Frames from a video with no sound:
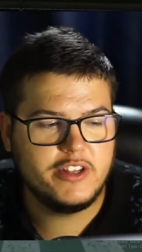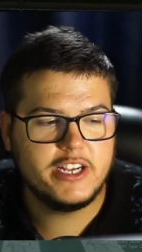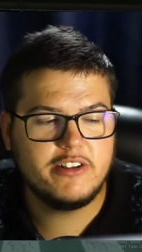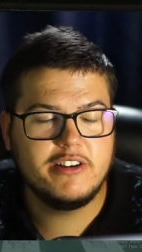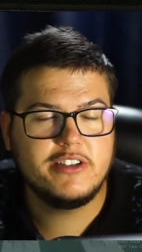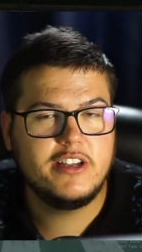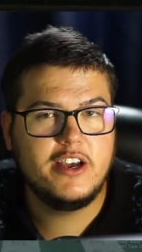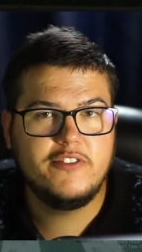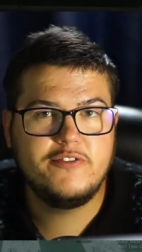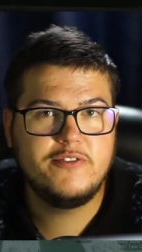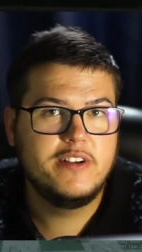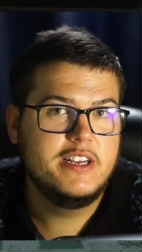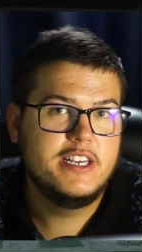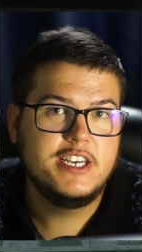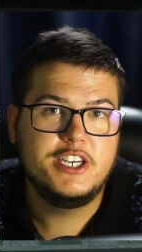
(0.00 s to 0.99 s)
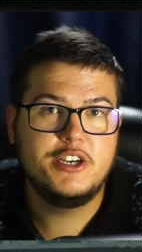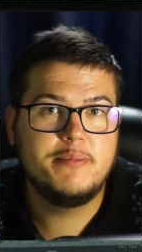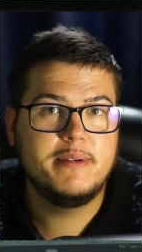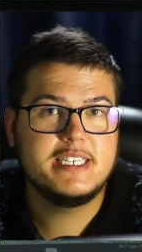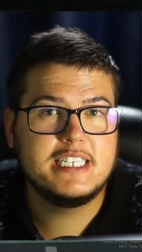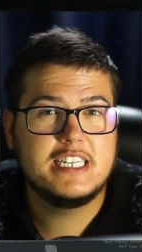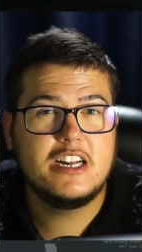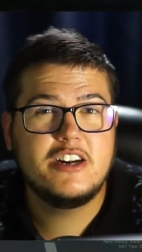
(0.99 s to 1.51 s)
that clicked off, you're
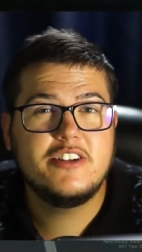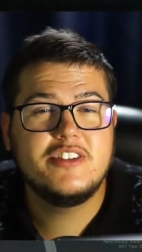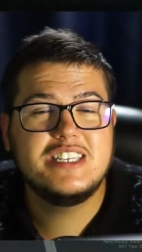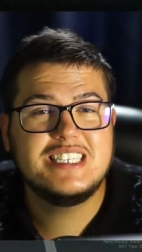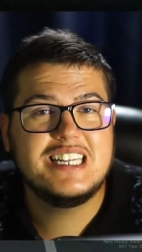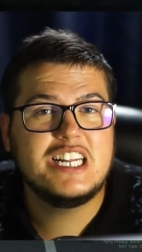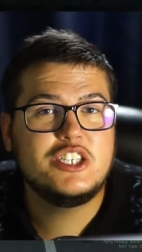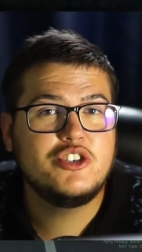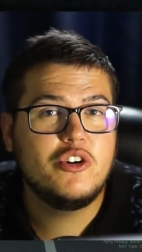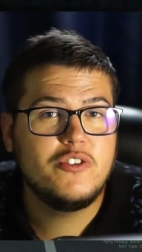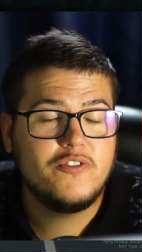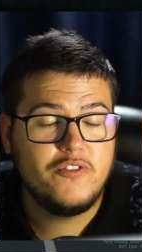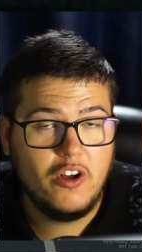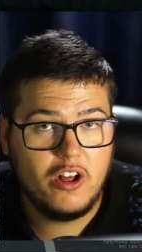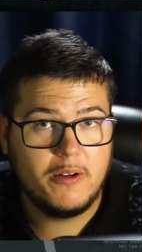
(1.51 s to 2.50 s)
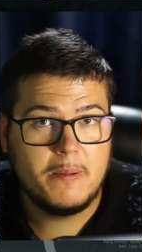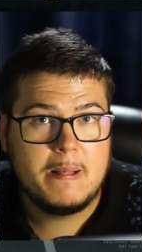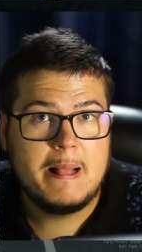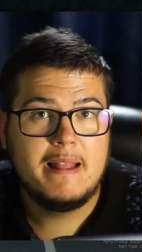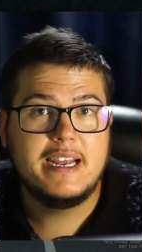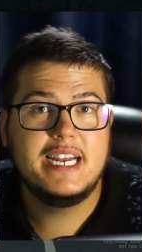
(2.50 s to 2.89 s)
missing out on this, and that's your own fault.